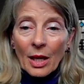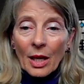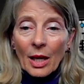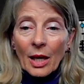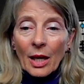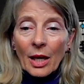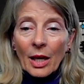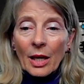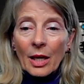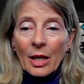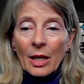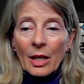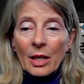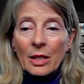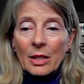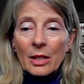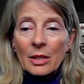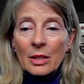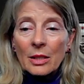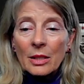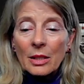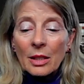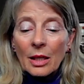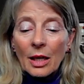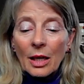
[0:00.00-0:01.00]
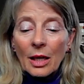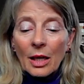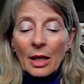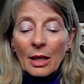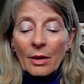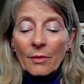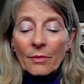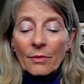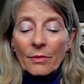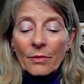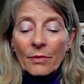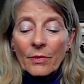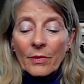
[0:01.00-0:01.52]
And
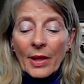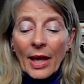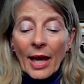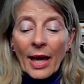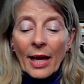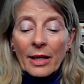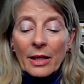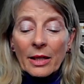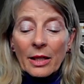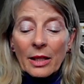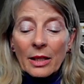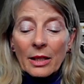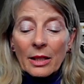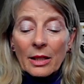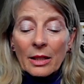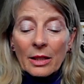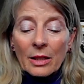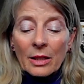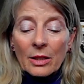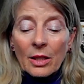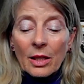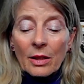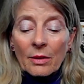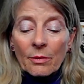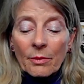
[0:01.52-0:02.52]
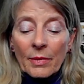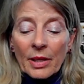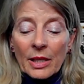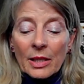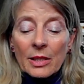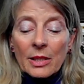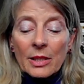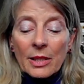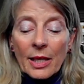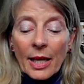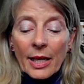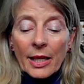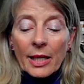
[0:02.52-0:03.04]
that
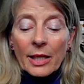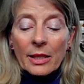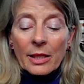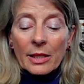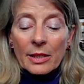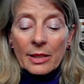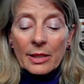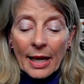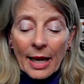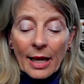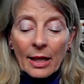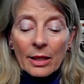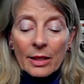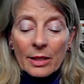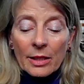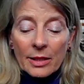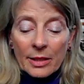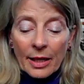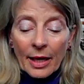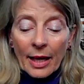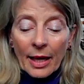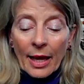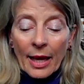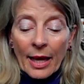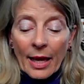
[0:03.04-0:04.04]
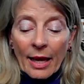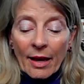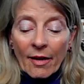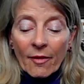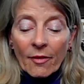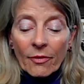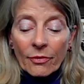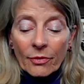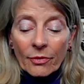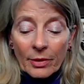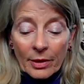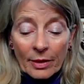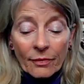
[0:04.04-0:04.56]
means taking the talents that I
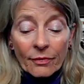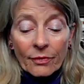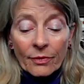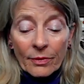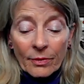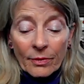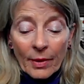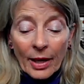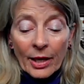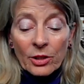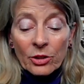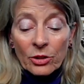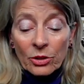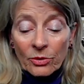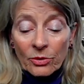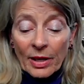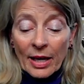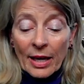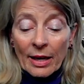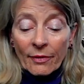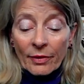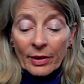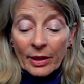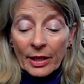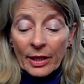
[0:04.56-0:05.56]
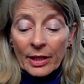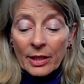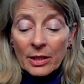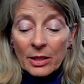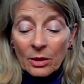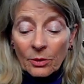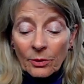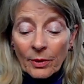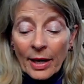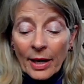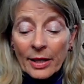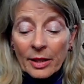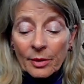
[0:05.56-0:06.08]
have, if I do have any
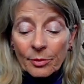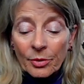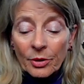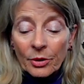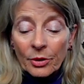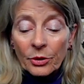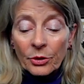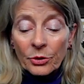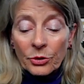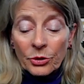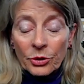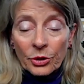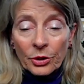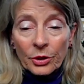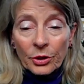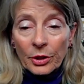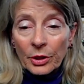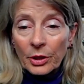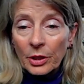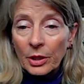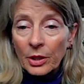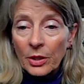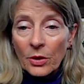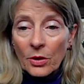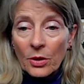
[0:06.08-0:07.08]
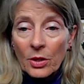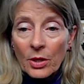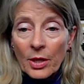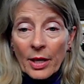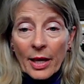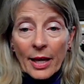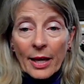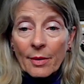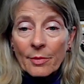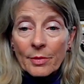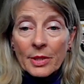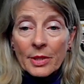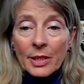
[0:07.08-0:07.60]
as a writer, producer, or
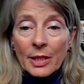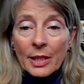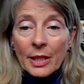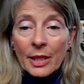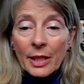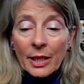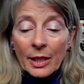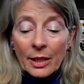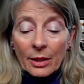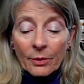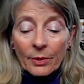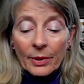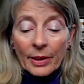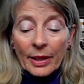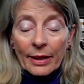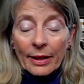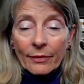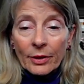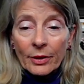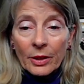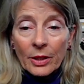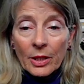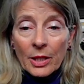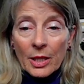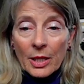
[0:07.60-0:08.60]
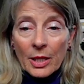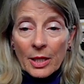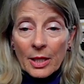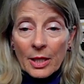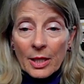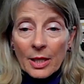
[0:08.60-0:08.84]
MC, or whatever,